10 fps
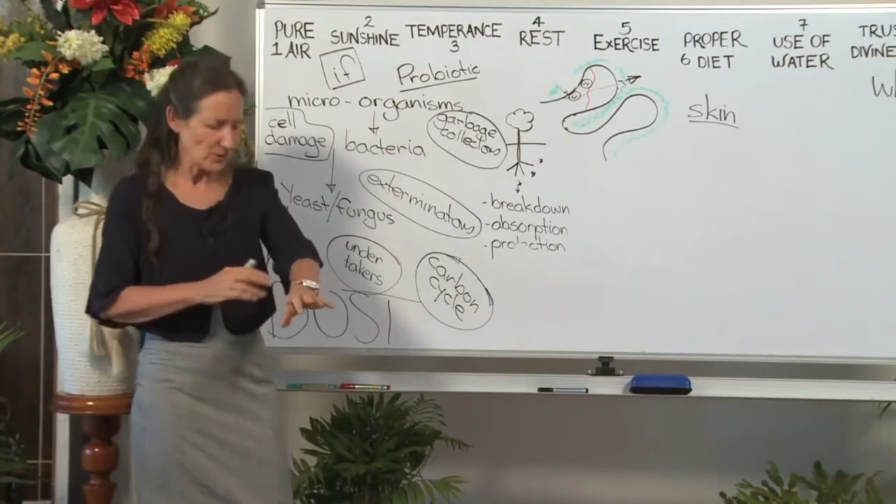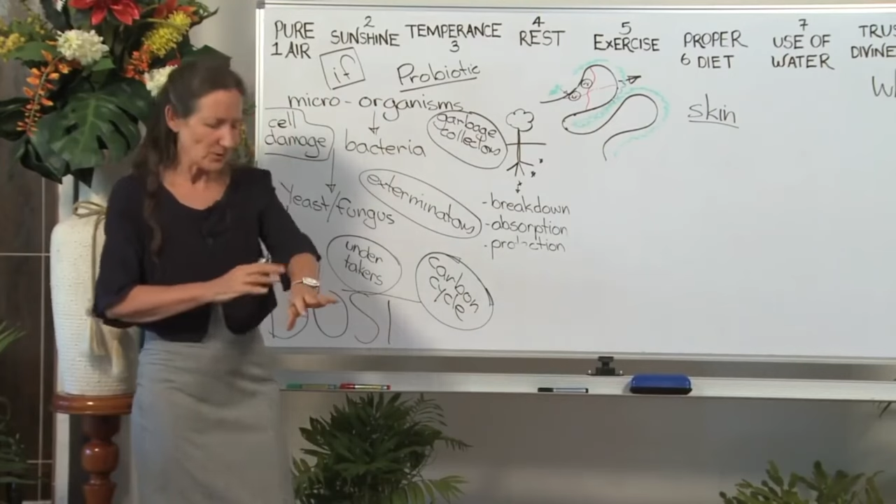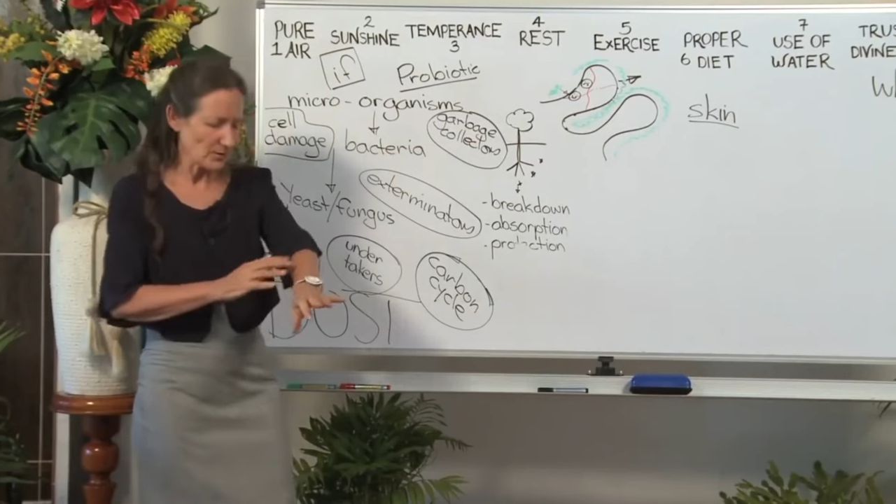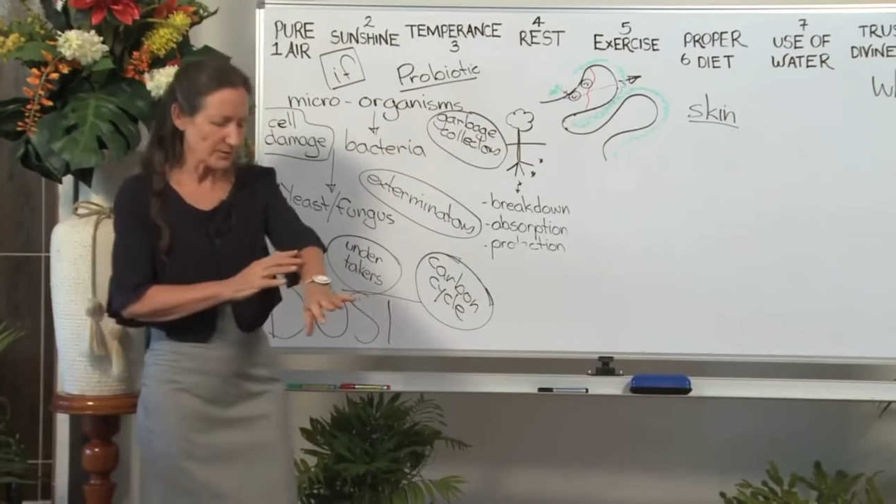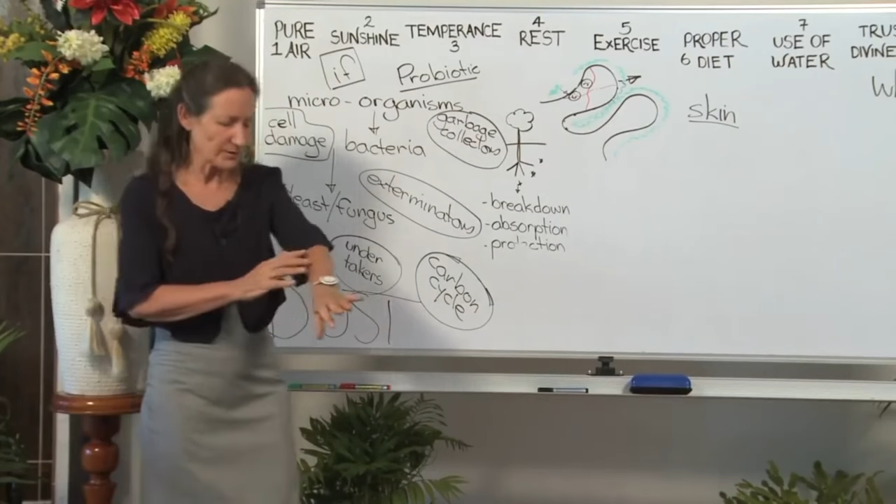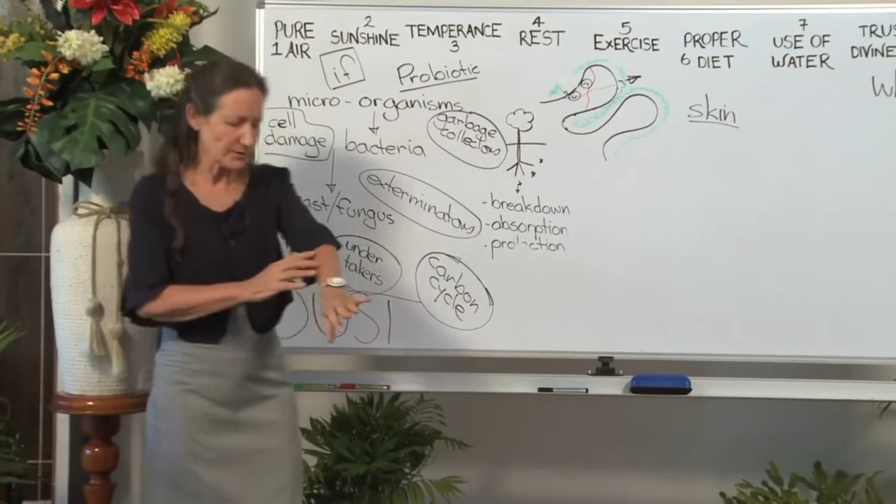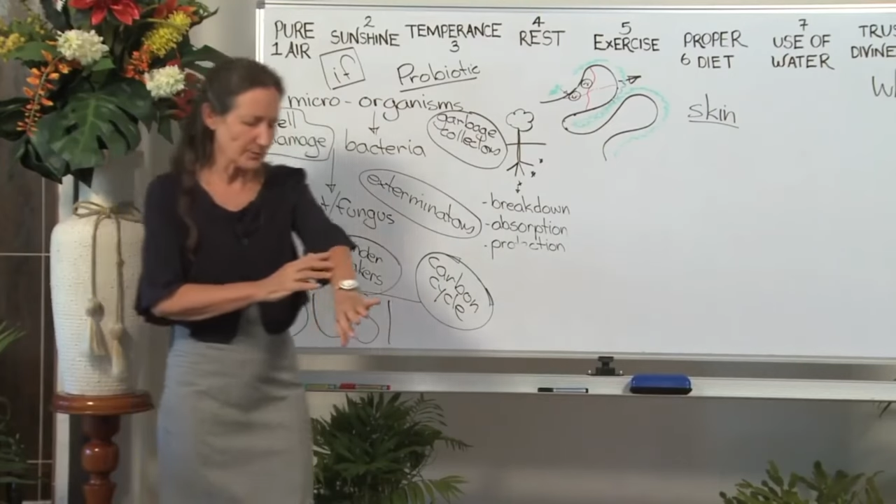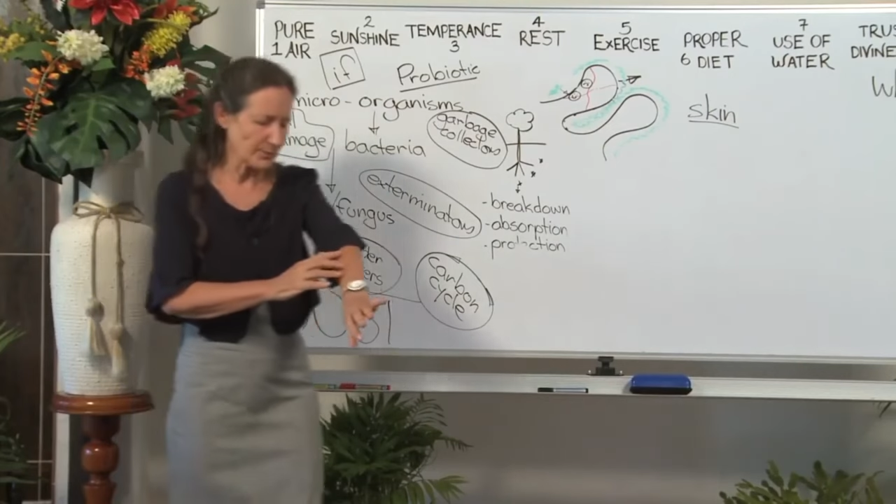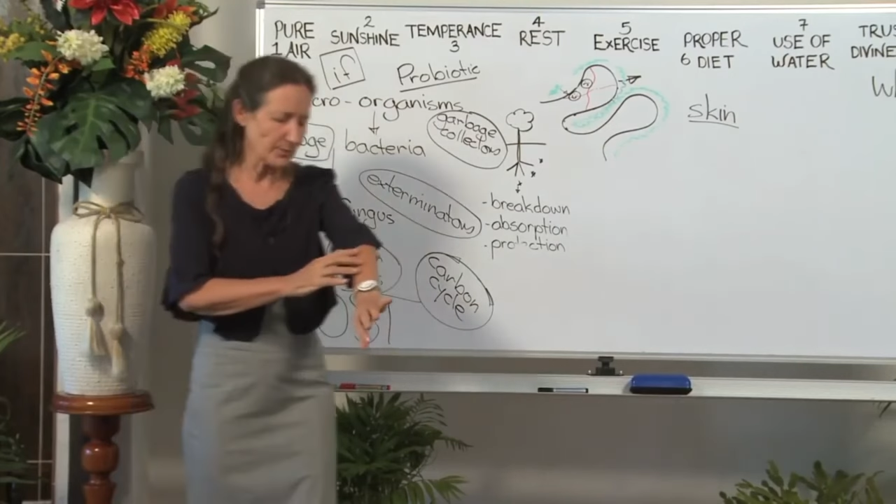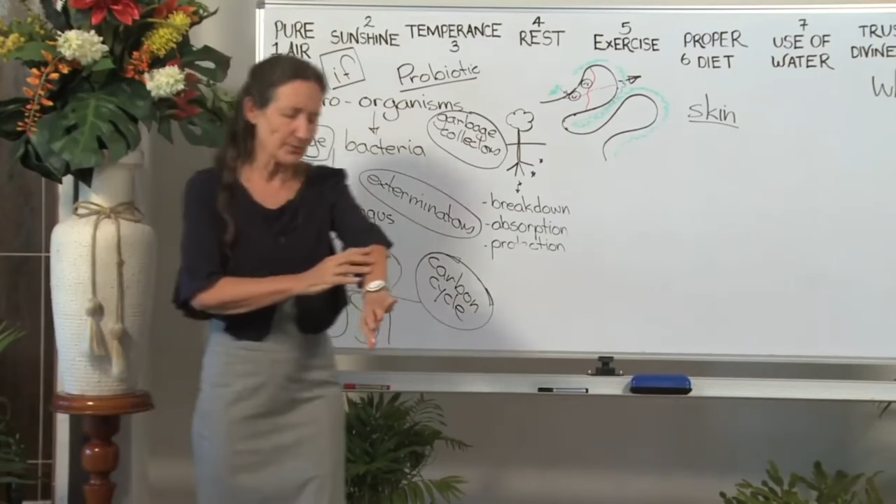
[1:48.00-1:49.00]
called
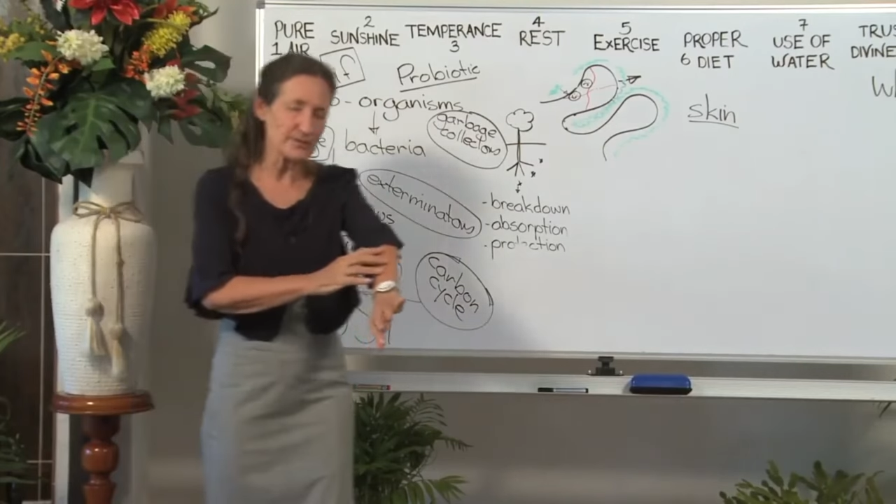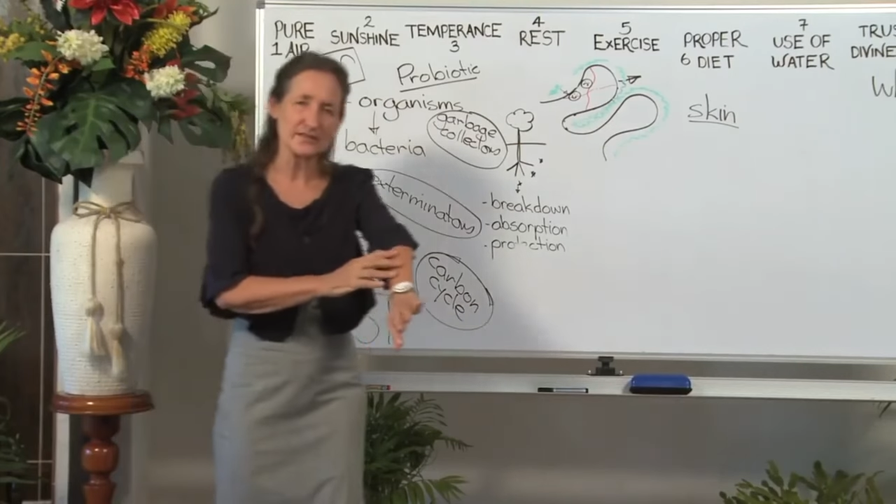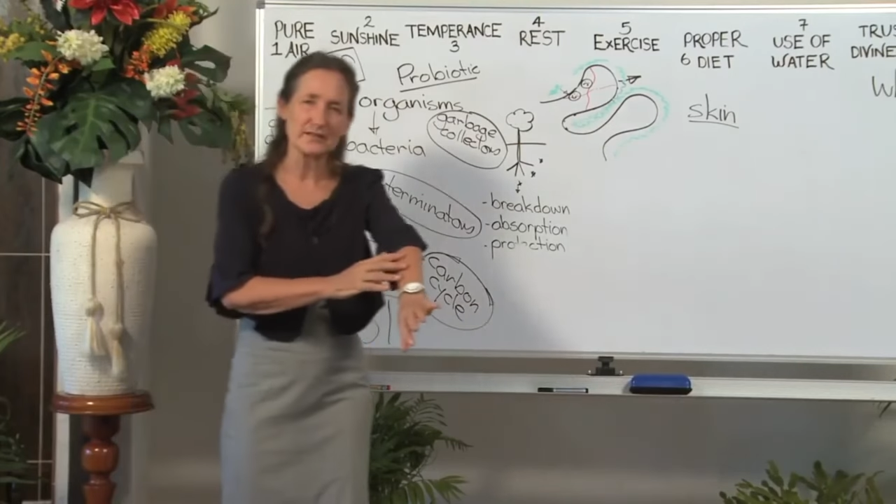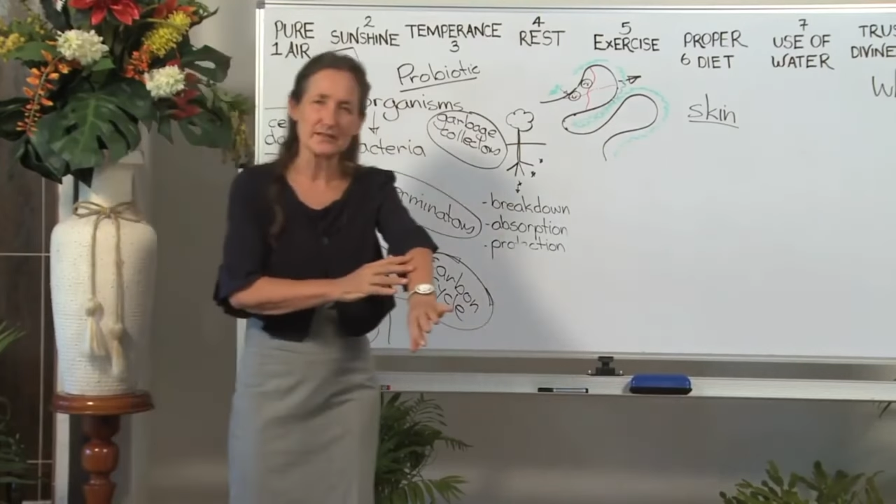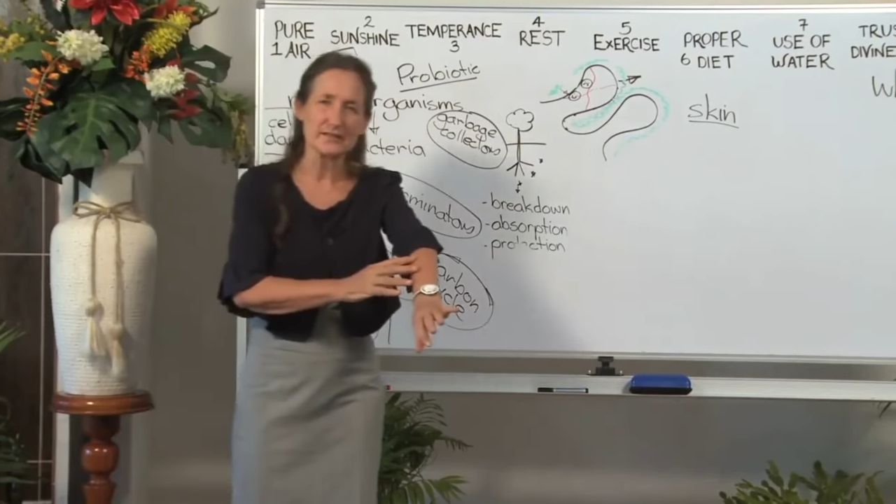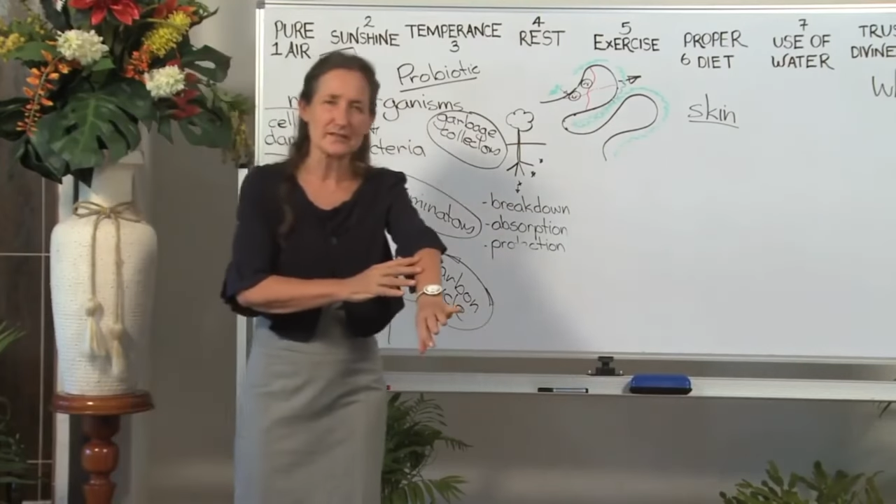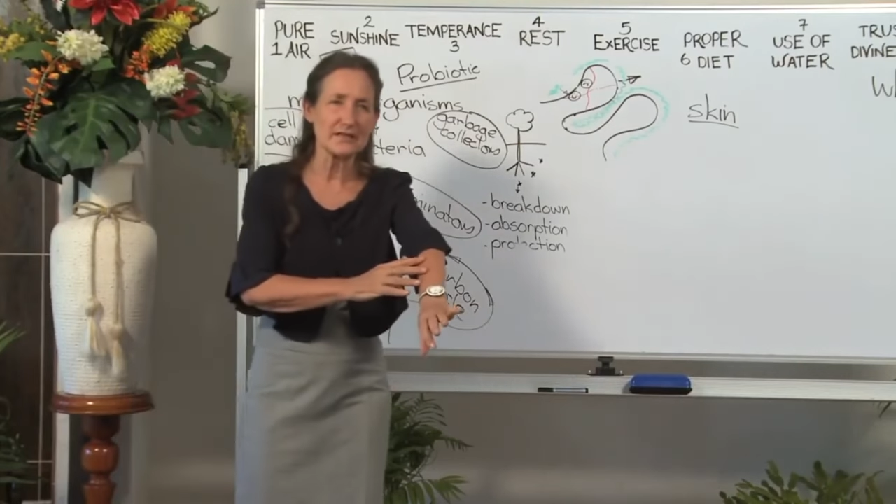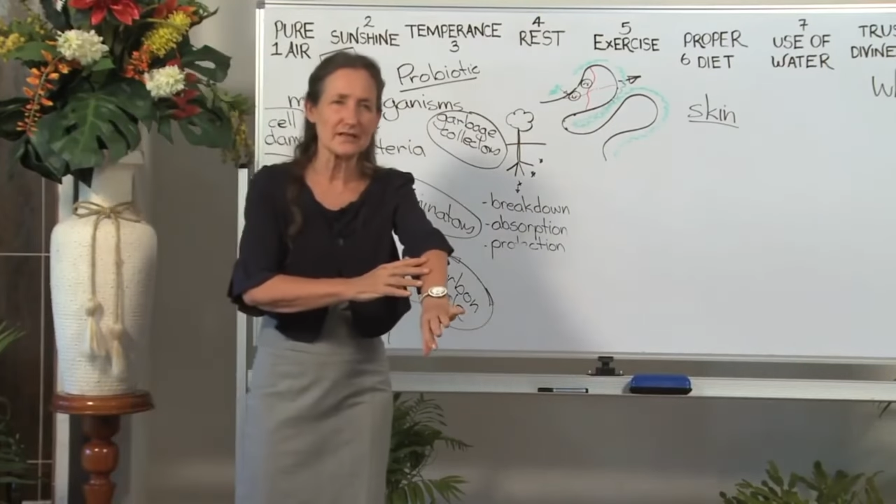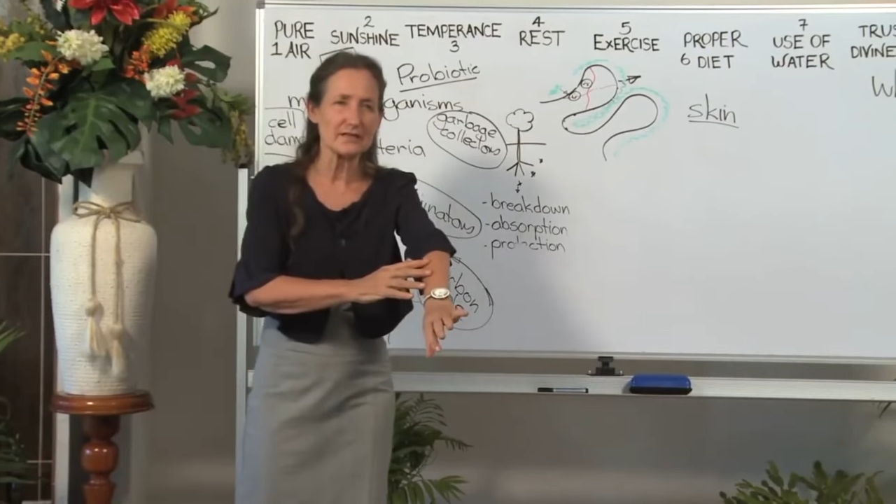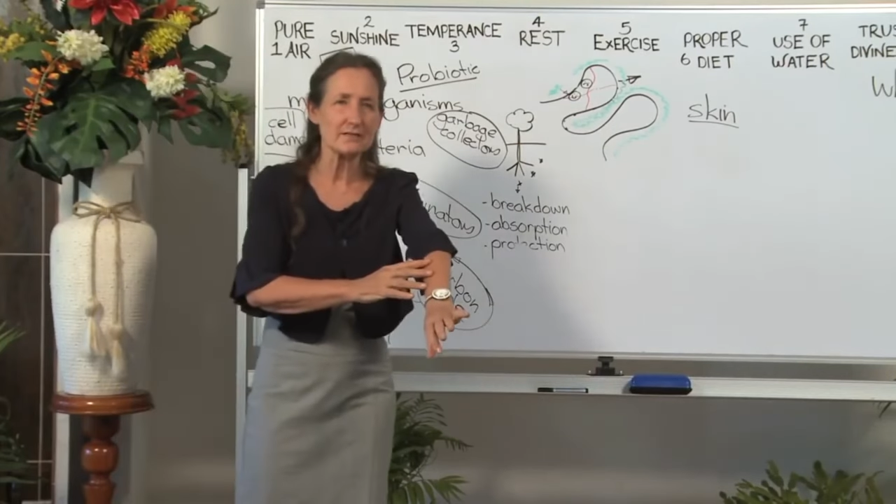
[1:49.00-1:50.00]
the pores in the
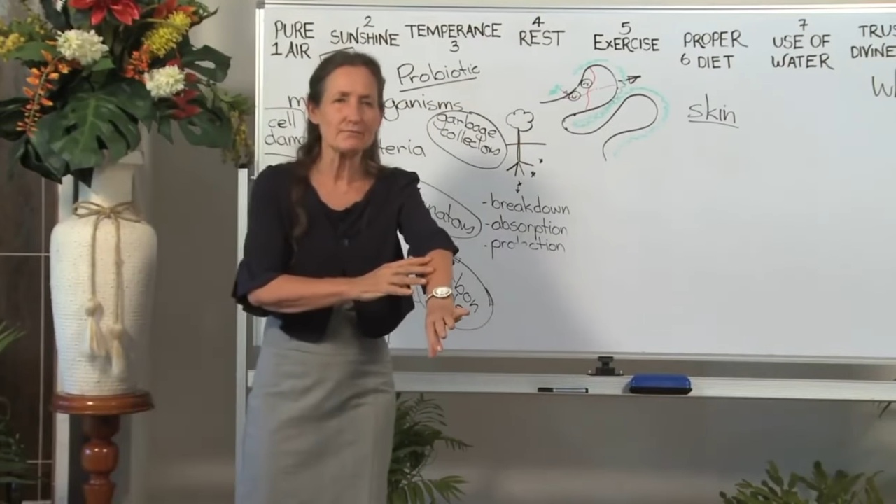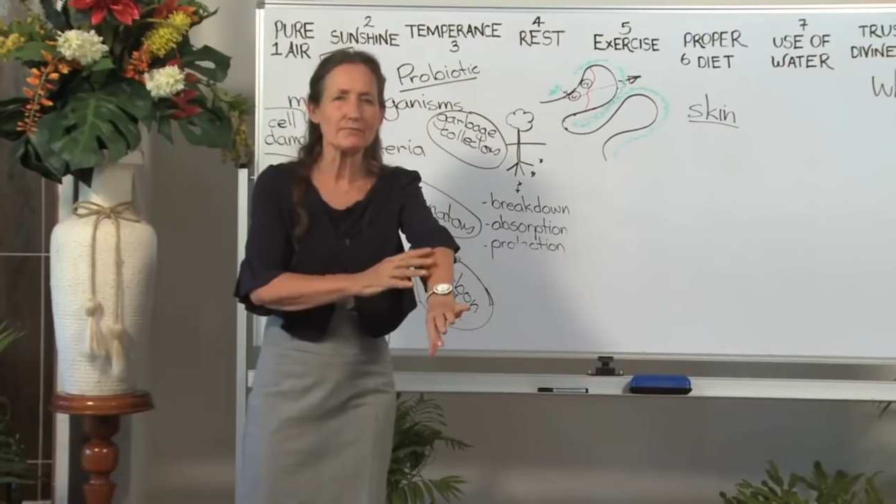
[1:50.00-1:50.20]
skin